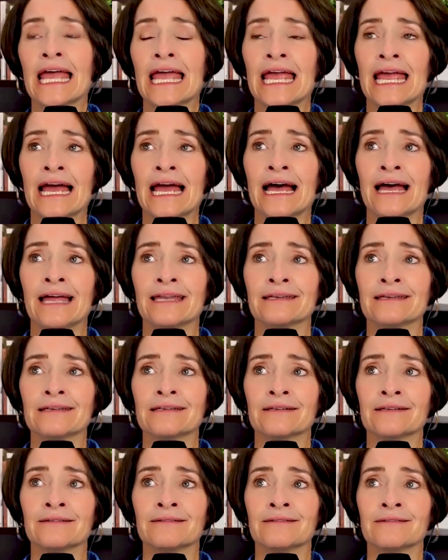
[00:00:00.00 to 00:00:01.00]
and
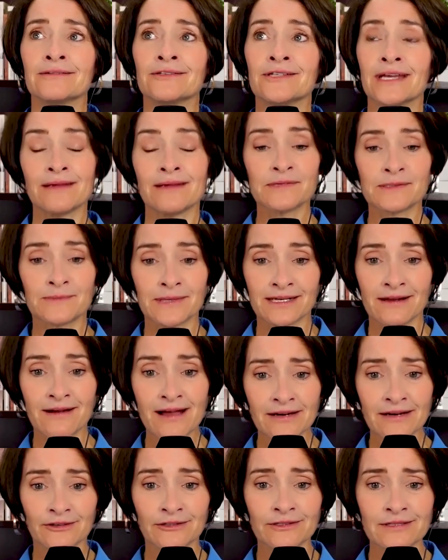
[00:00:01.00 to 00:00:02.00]
James
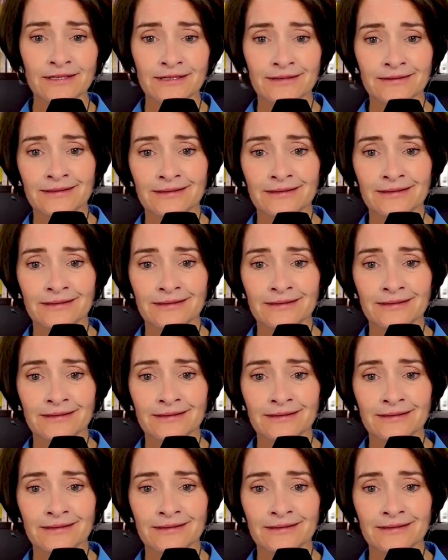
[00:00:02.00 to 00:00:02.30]
McDonald